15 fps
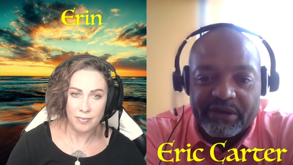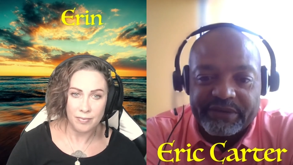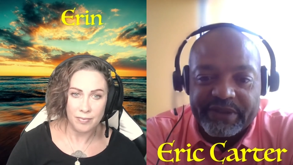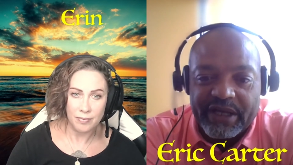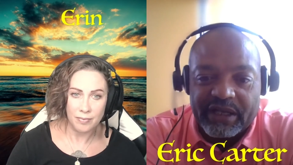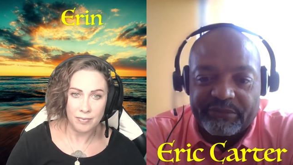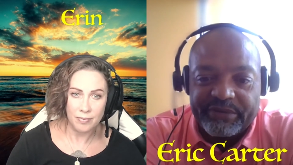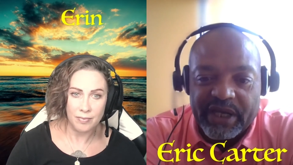
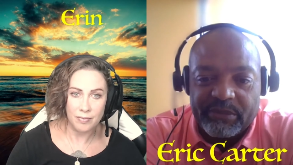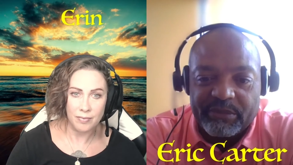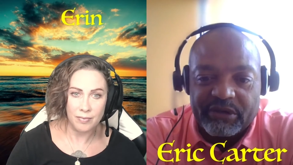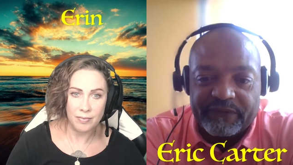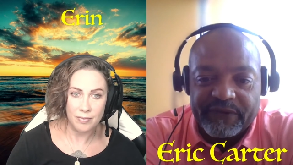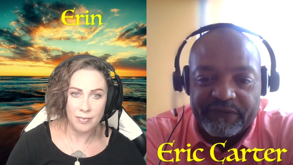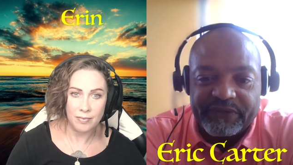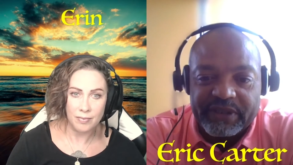Speaker 1: thousand dollar
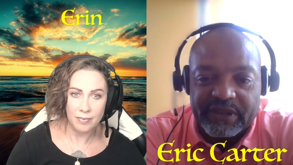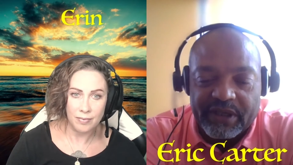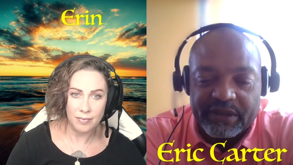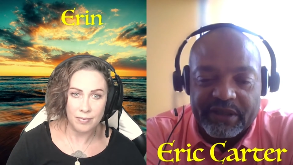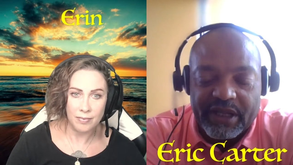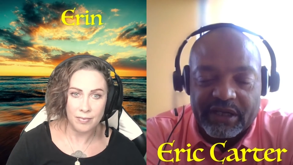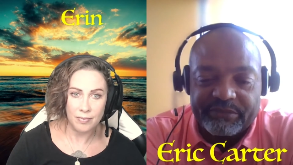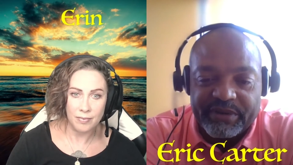payment or fifteen
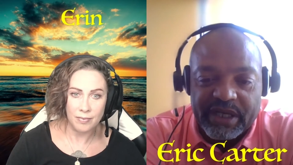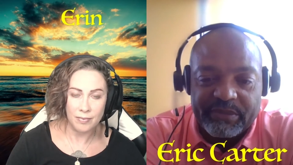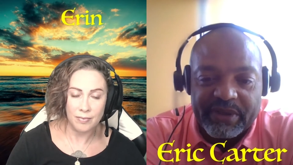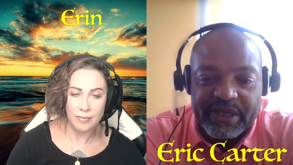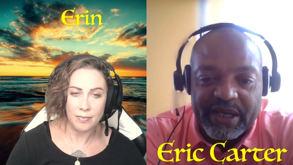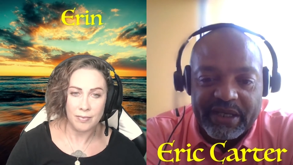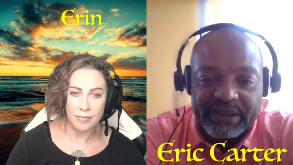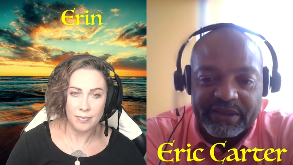hundred dollar
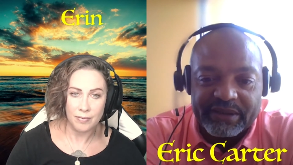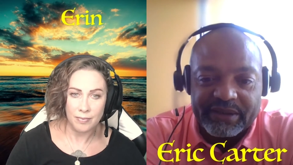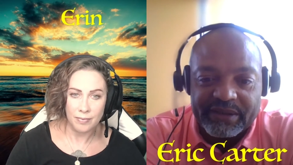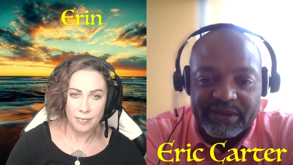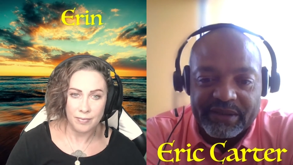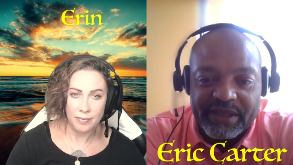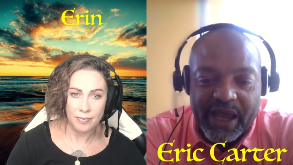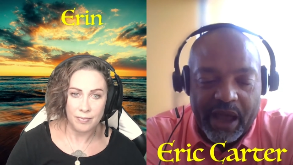payment on it,
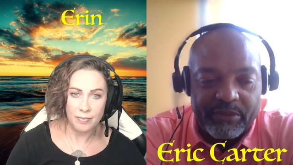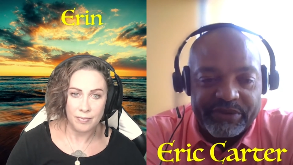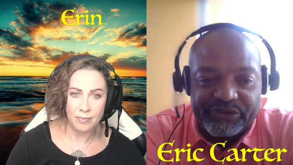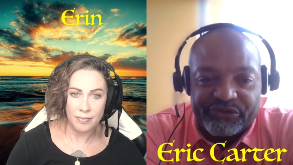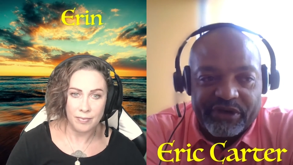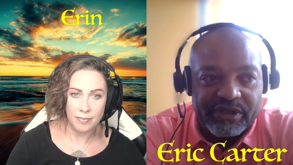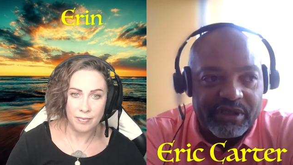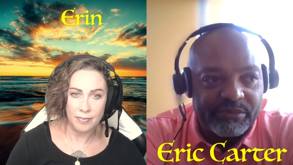I
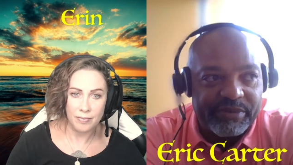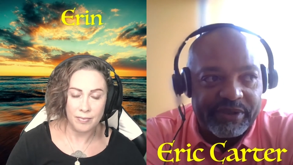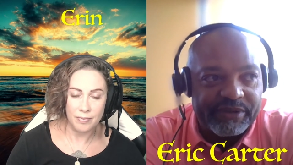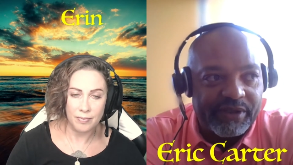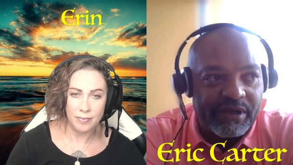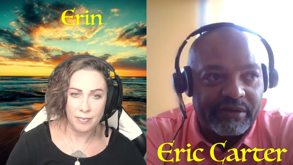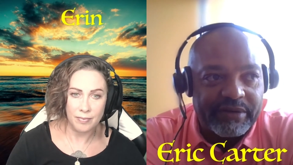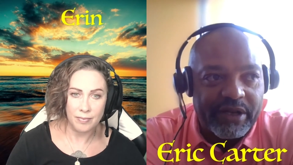would struggle.
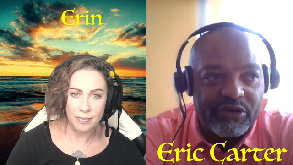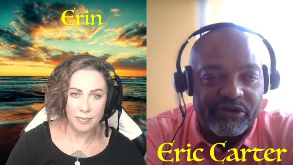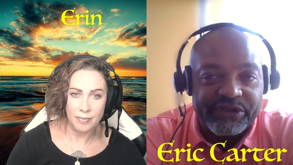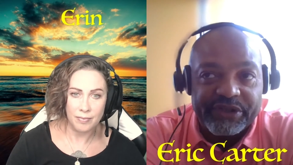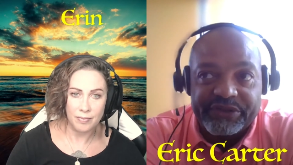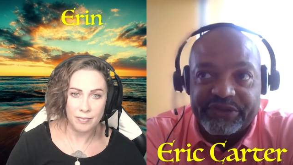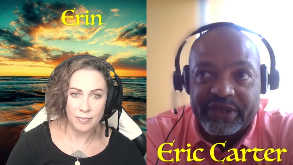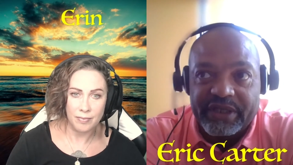But as long as I
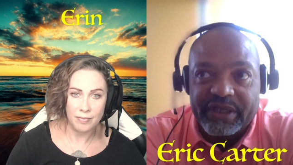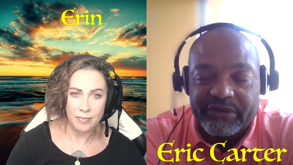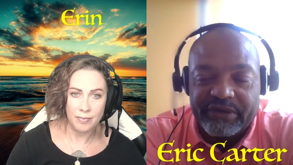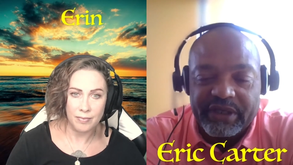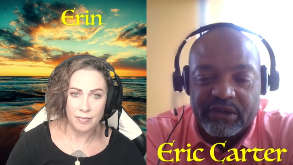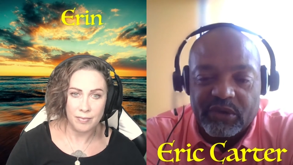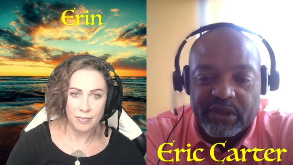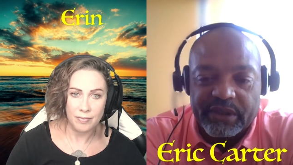know it's just sitting
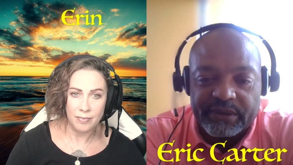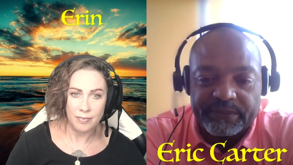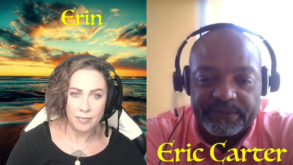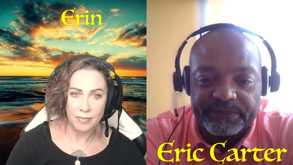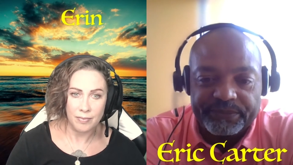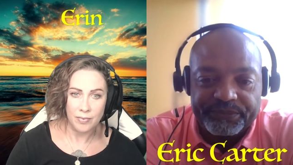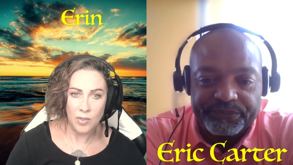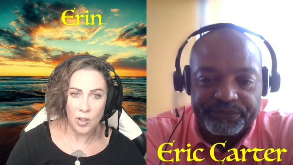there anyway.
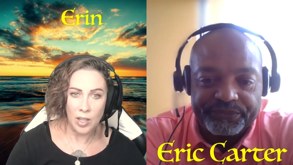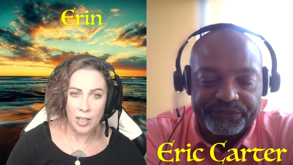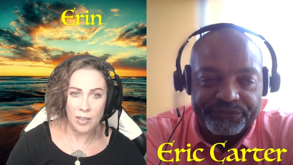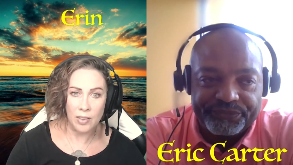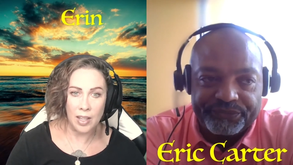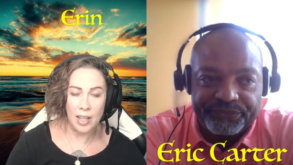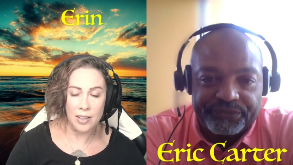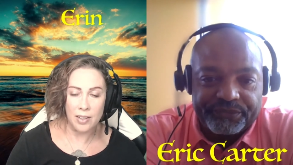
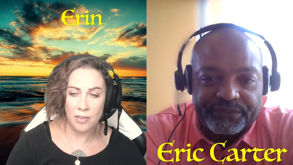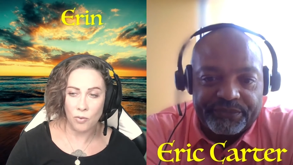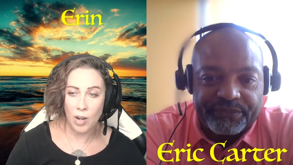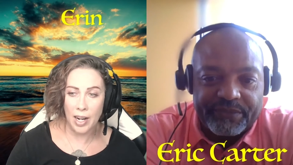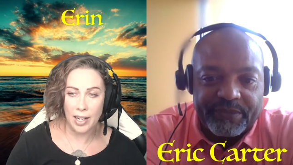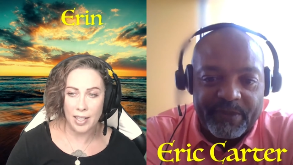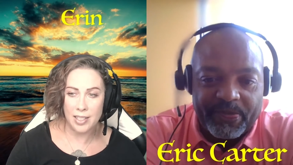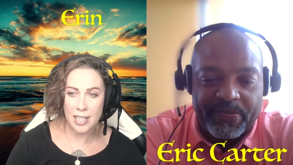
Speaker 2: That,
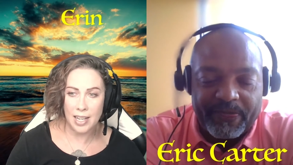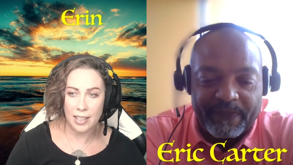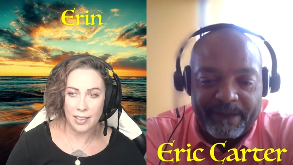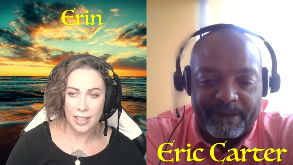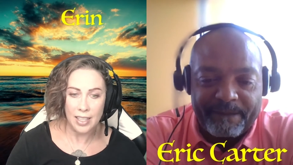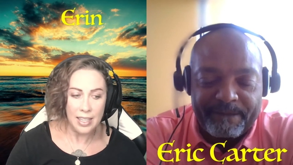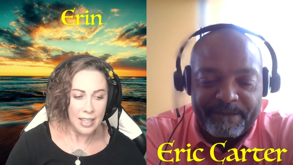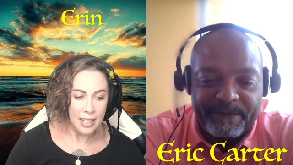right. Exactly.
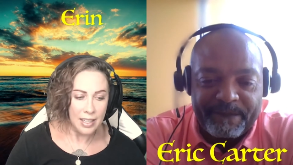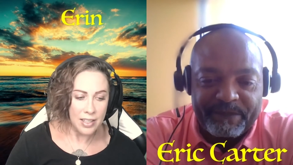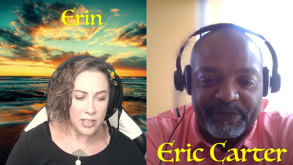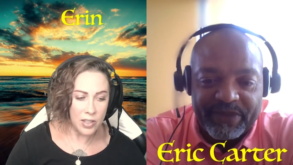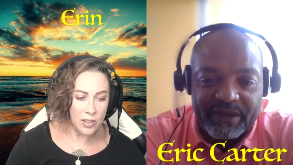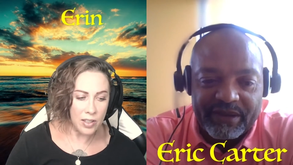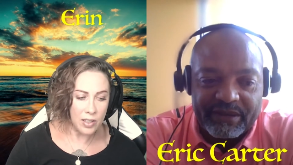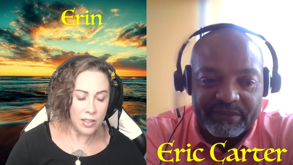
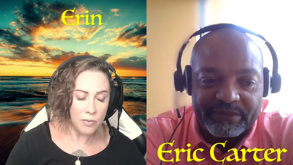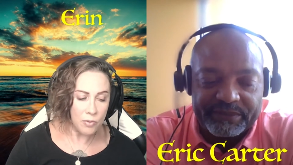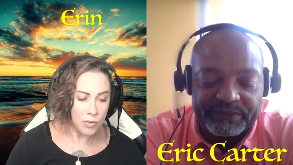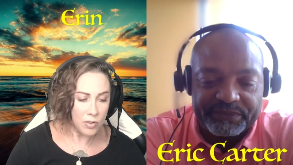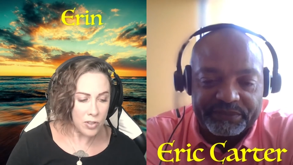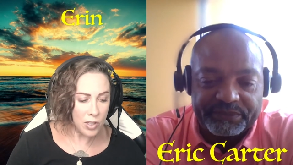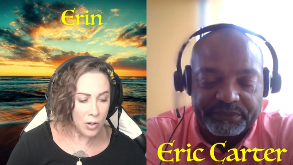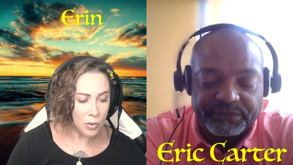So
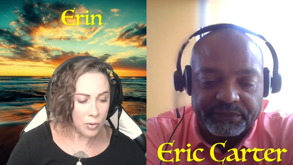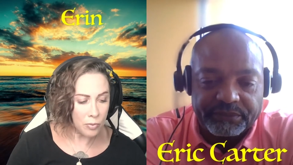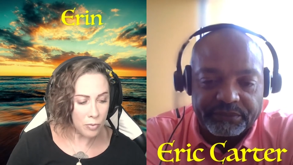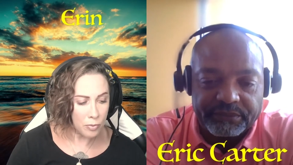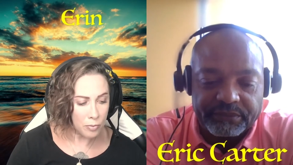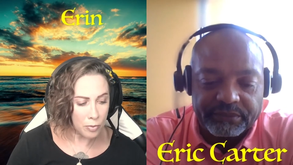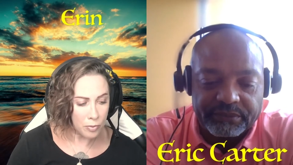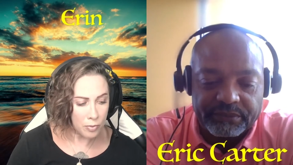so
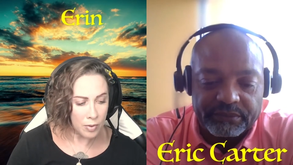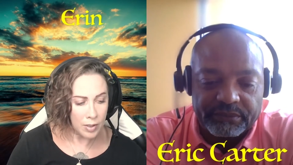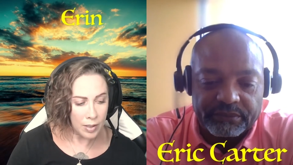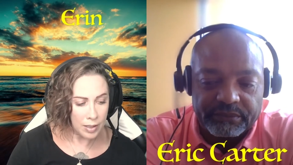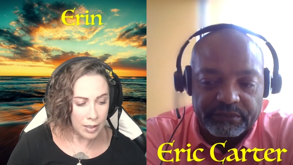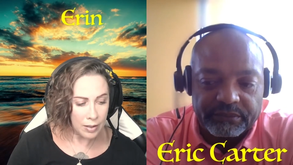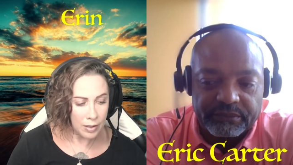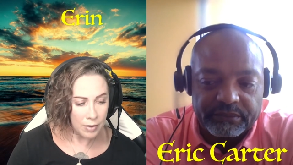
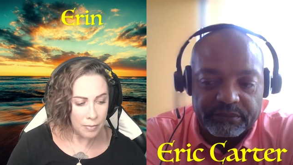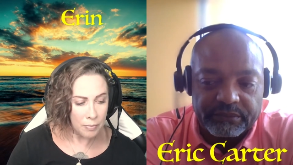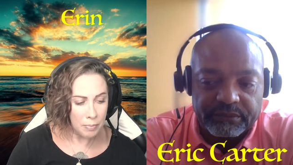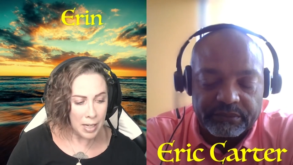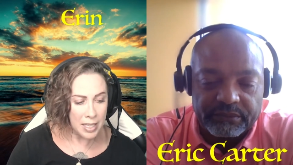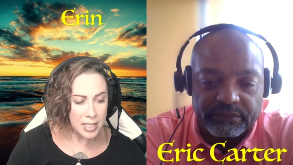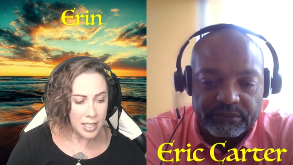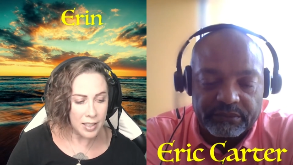
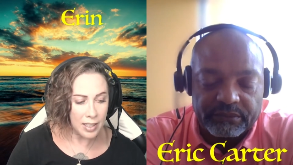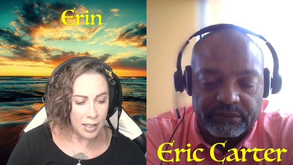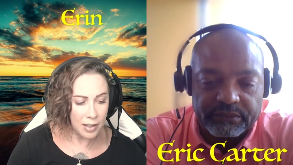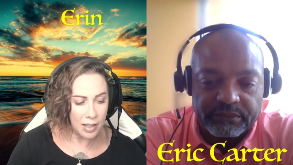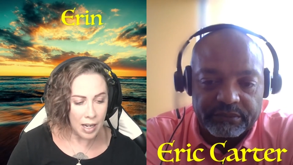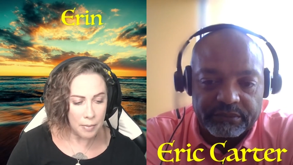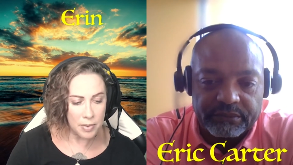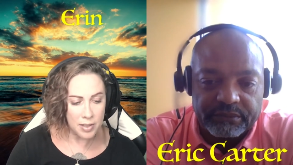basically,
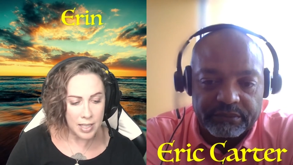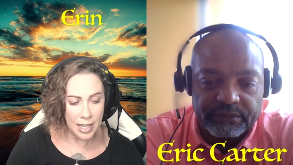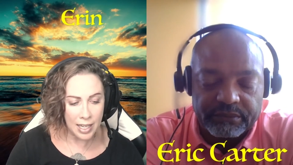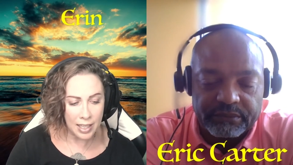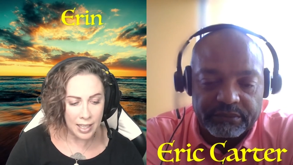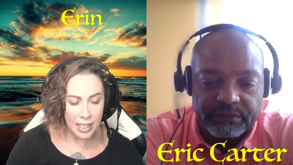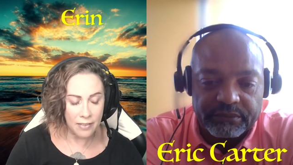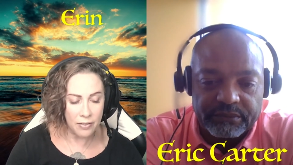I'm saying
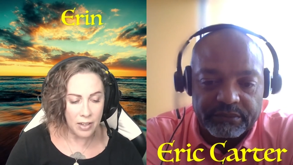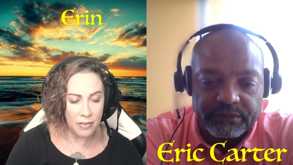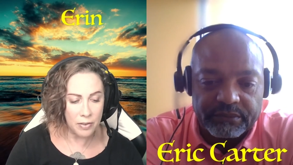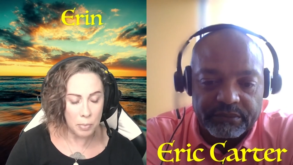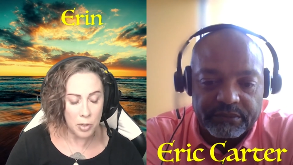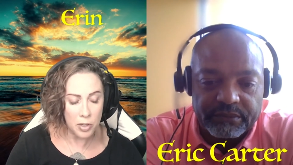like if if a